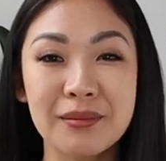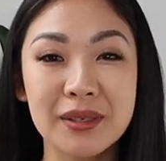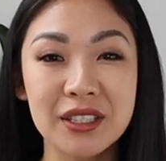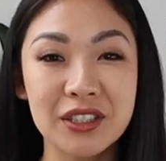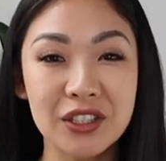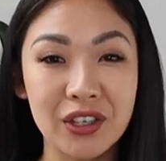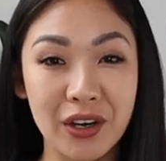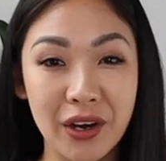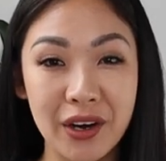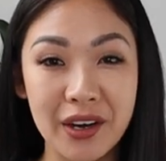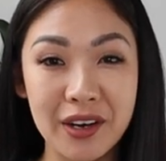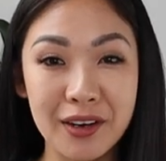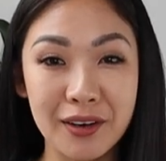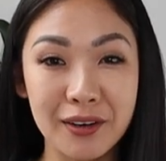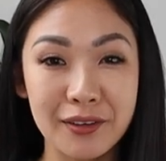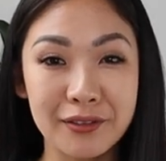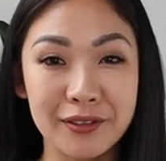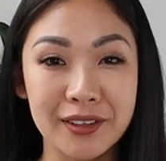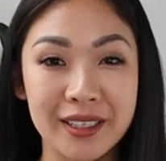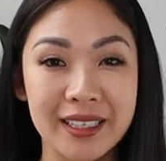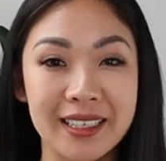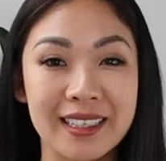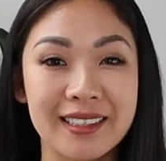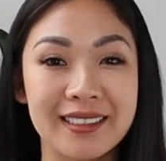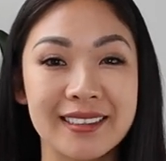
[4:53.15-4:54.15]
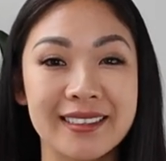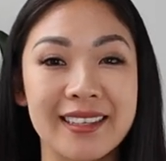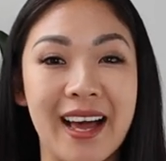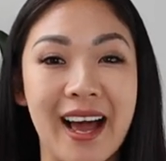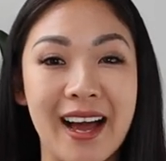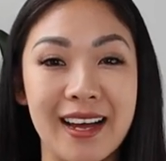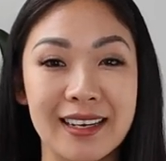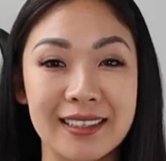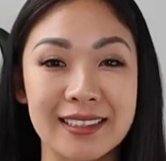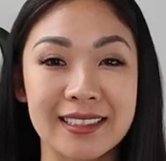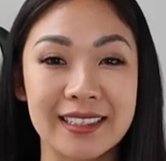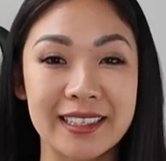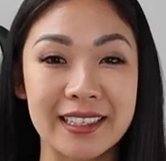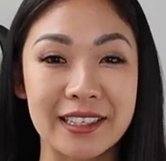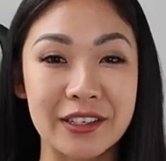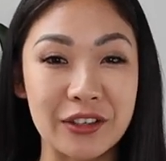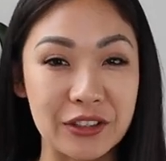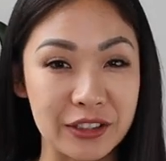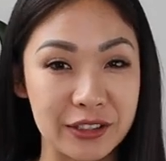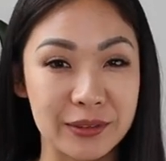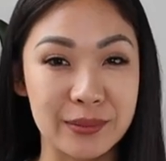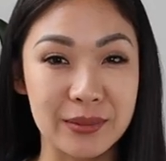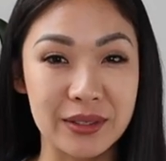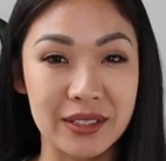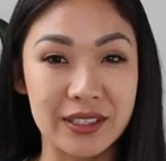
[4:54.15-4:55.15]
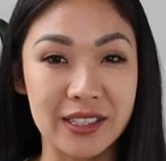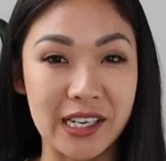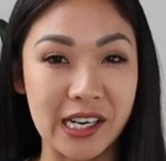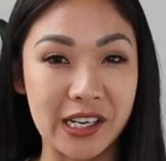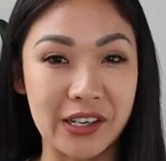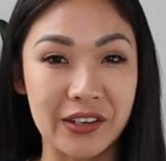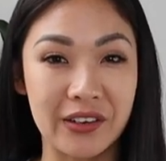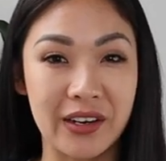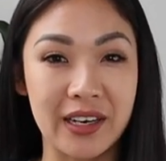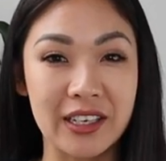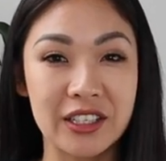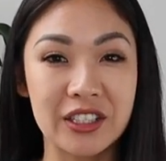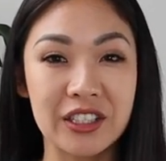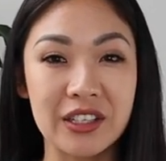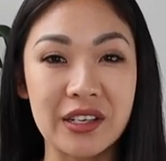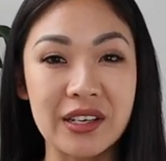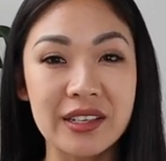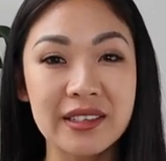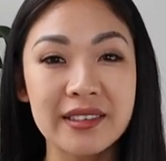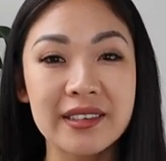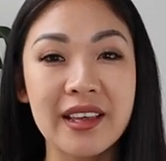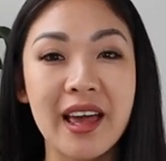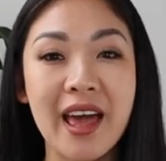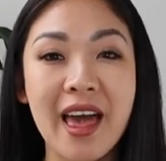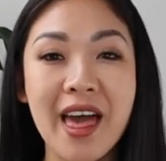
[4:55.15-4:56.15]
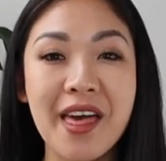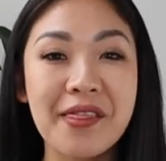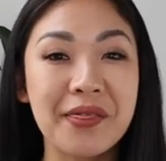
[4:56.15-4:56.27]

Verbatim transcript: majority of it is actually Christmas decorations